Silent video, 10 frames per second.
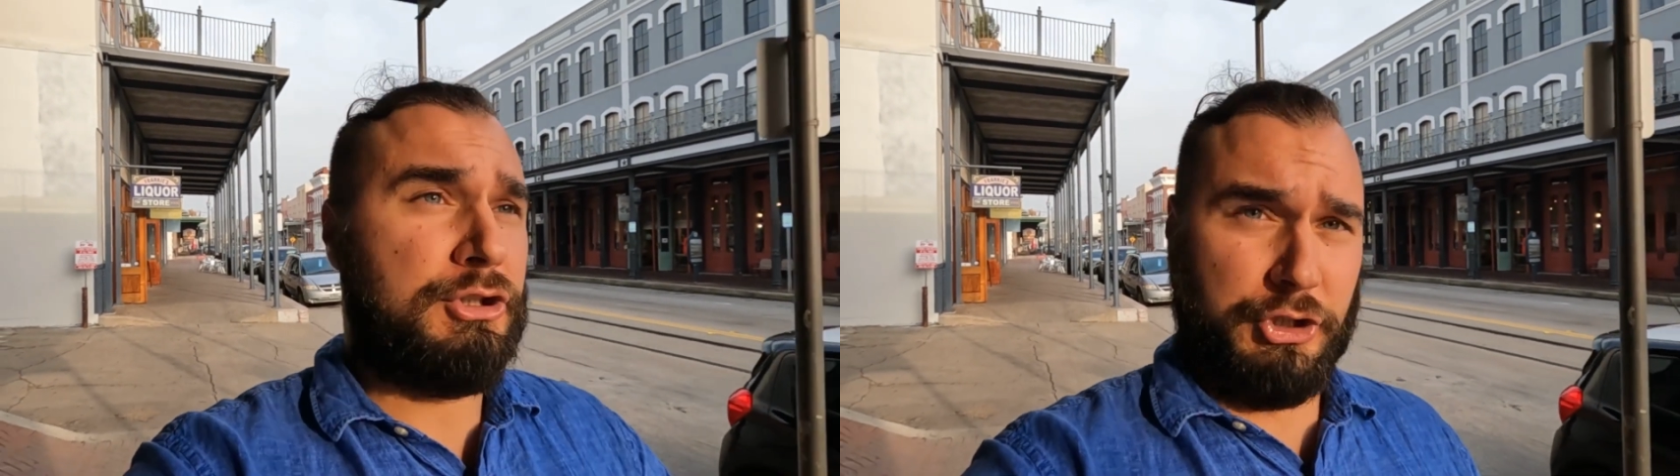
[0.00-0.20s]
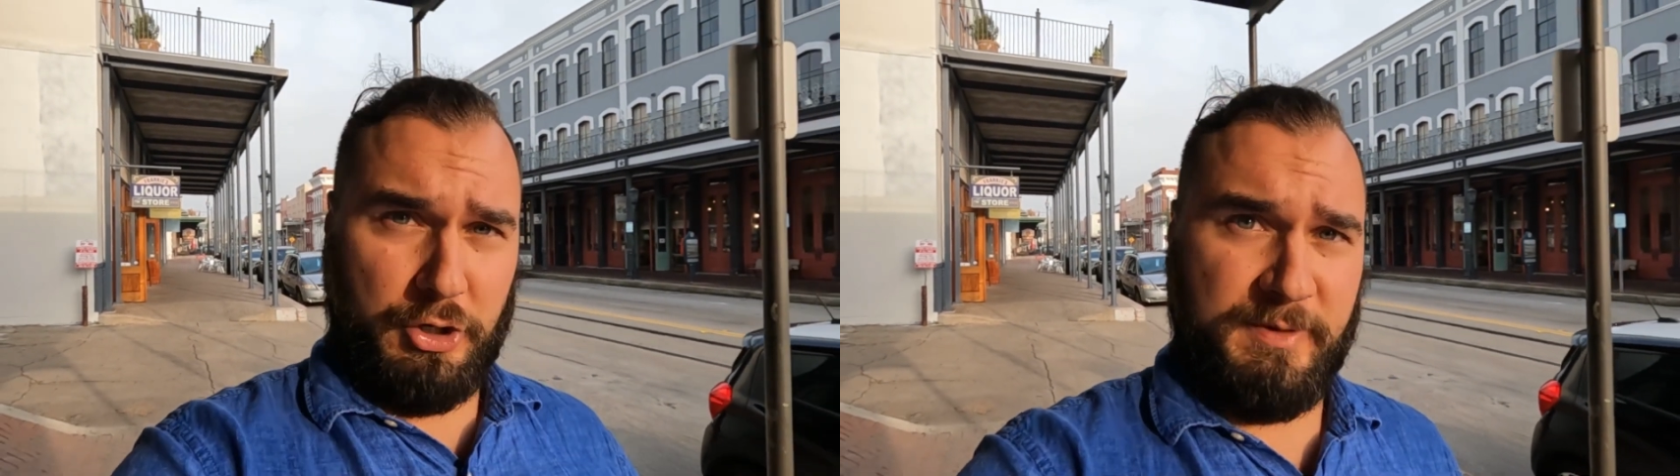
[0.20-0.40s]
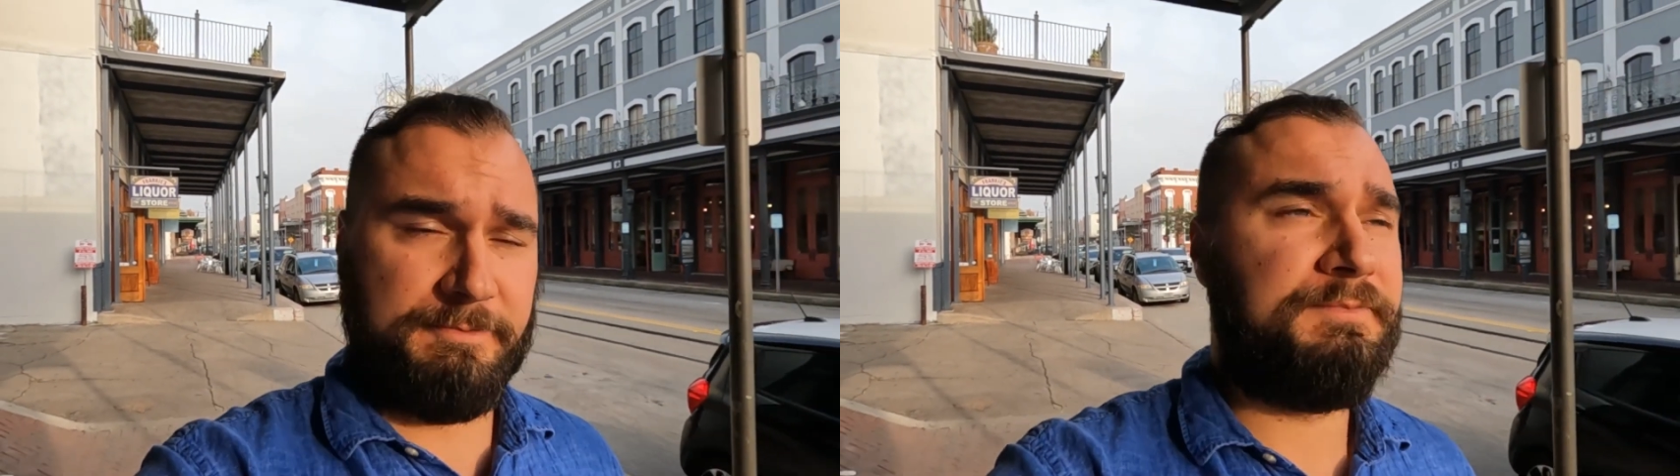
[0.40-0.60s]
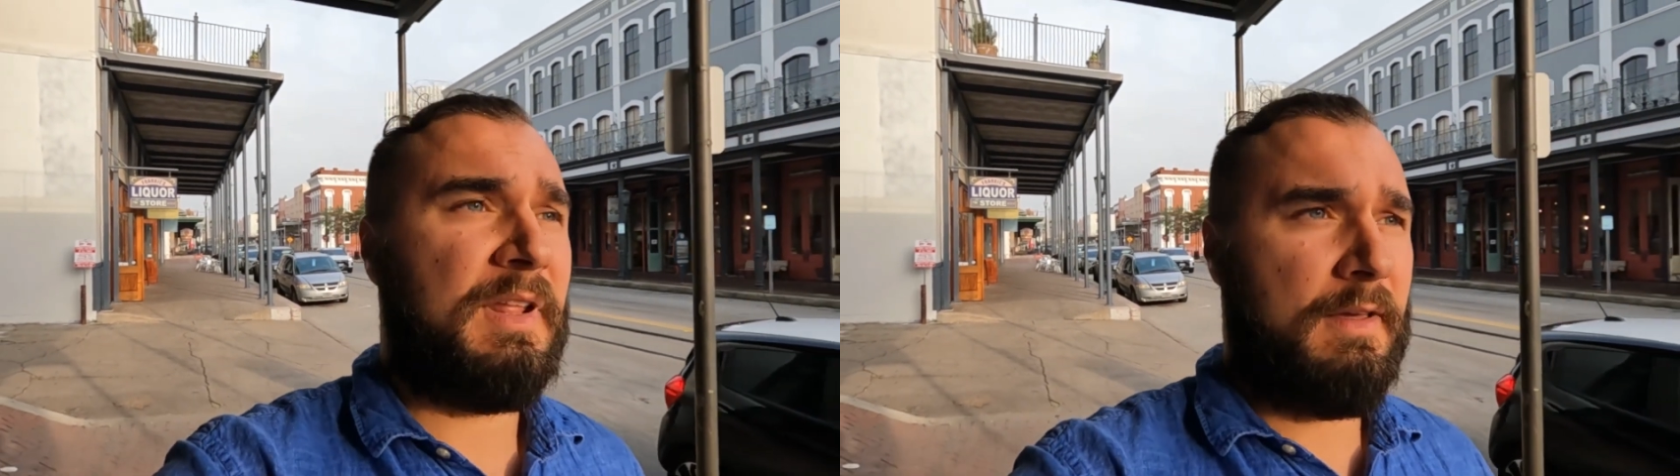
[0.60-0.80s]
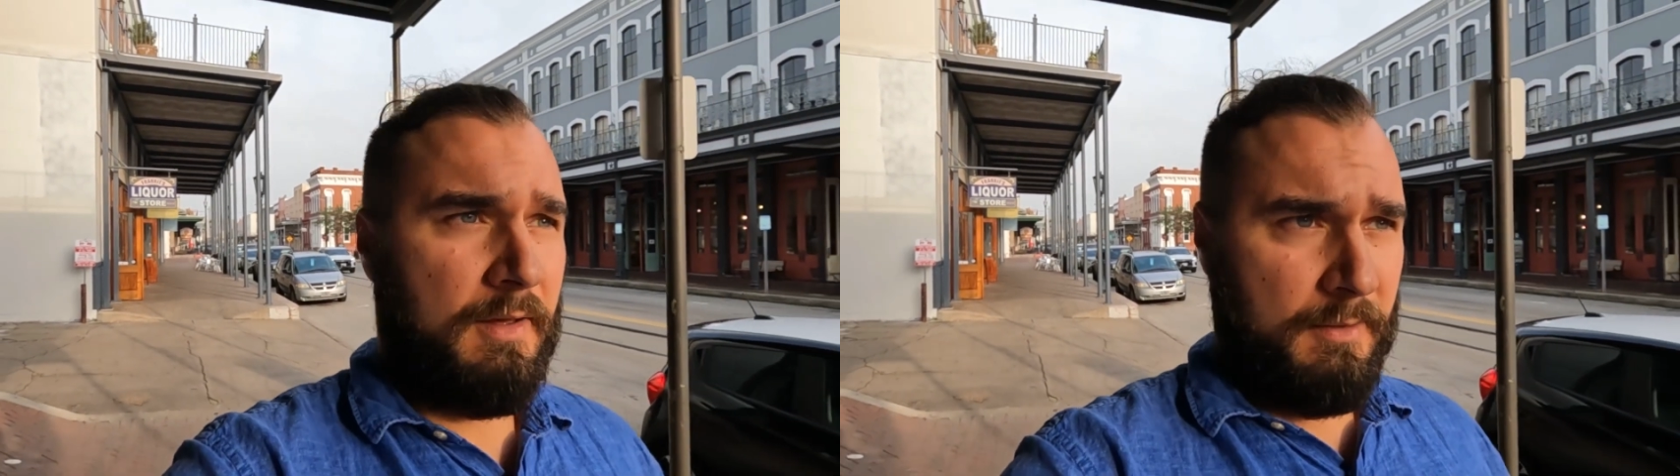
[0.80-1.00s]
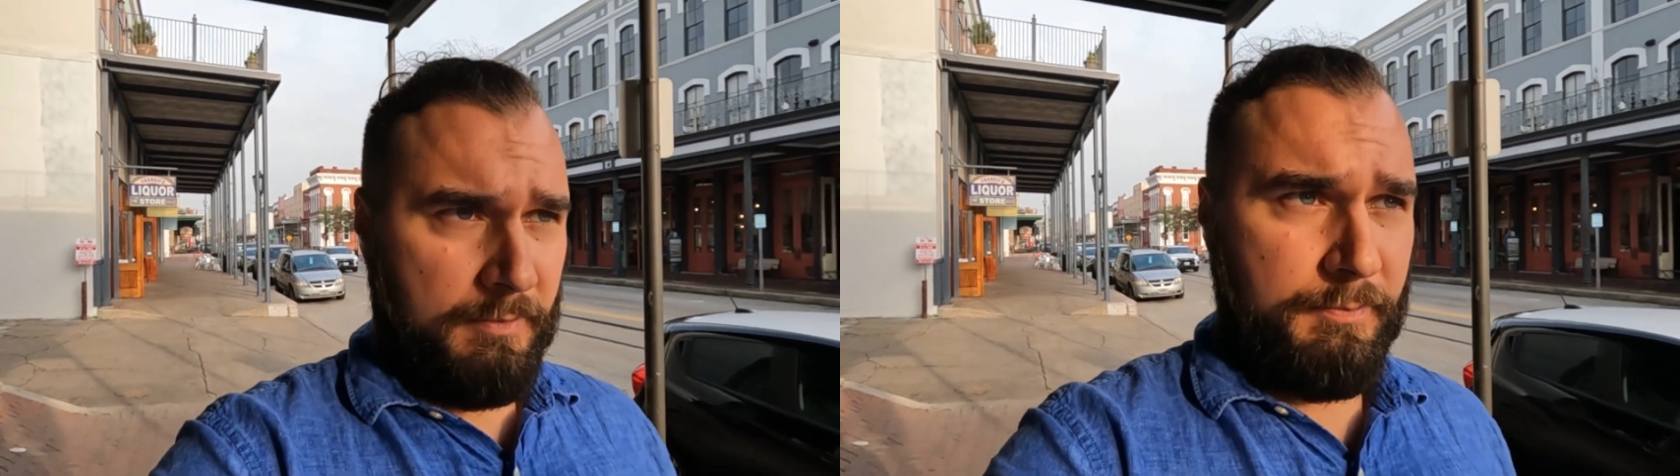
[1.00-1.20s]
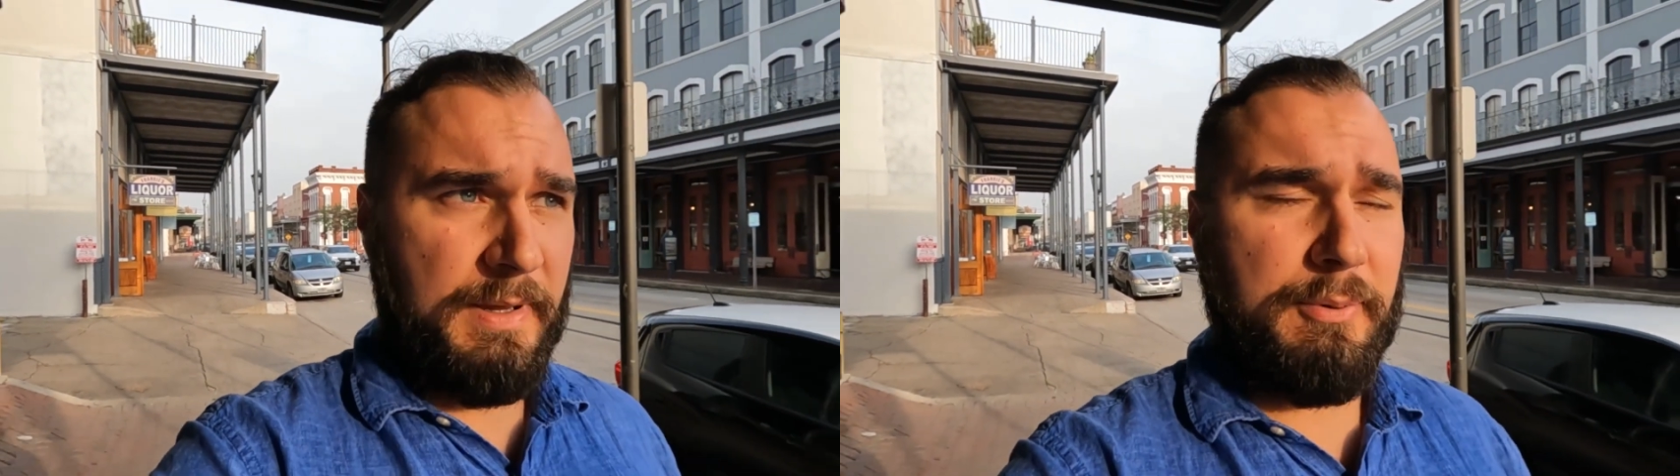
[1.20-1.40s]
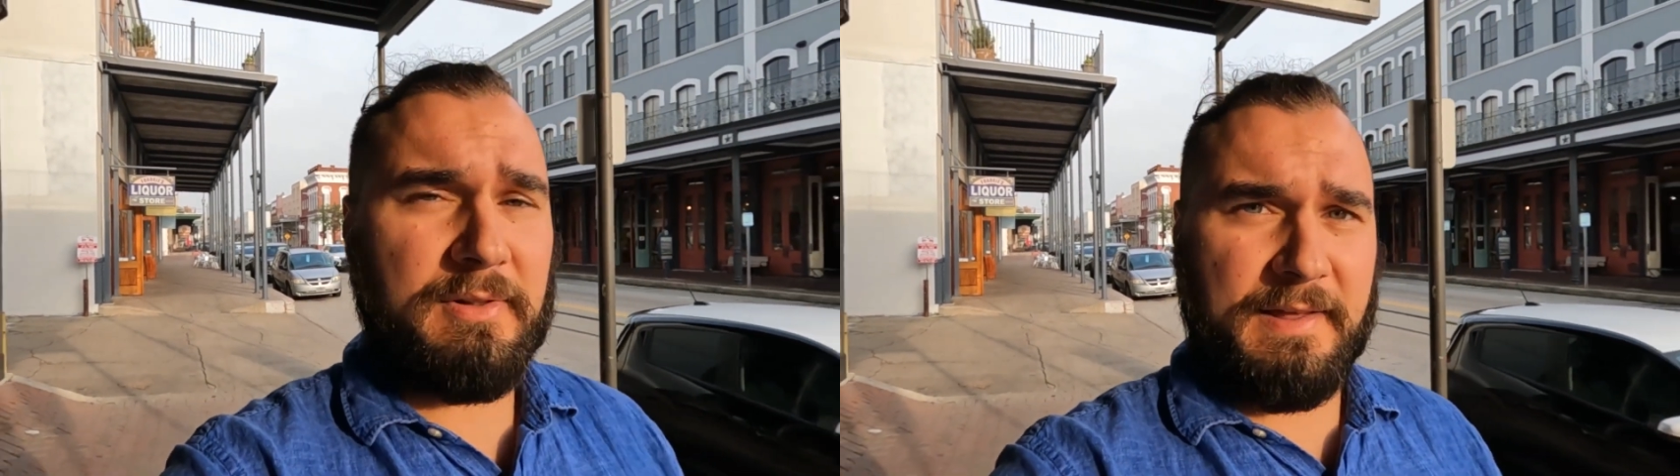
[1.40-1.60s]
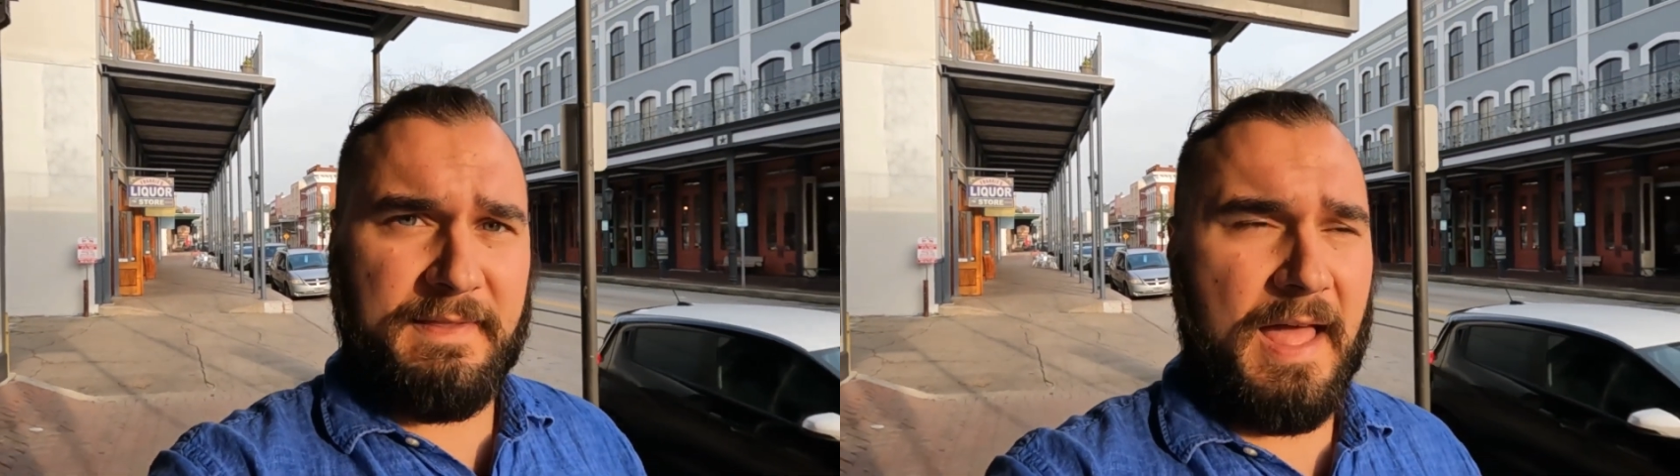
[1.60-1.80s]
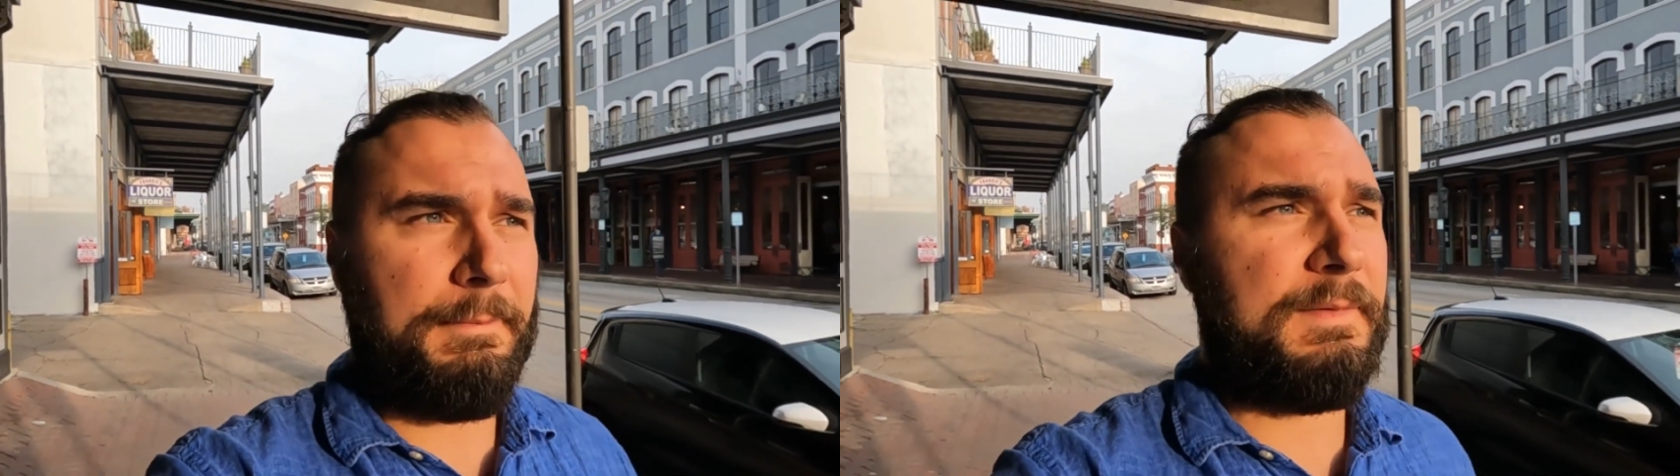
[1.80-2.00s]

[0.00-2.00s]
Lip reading: German, people like that.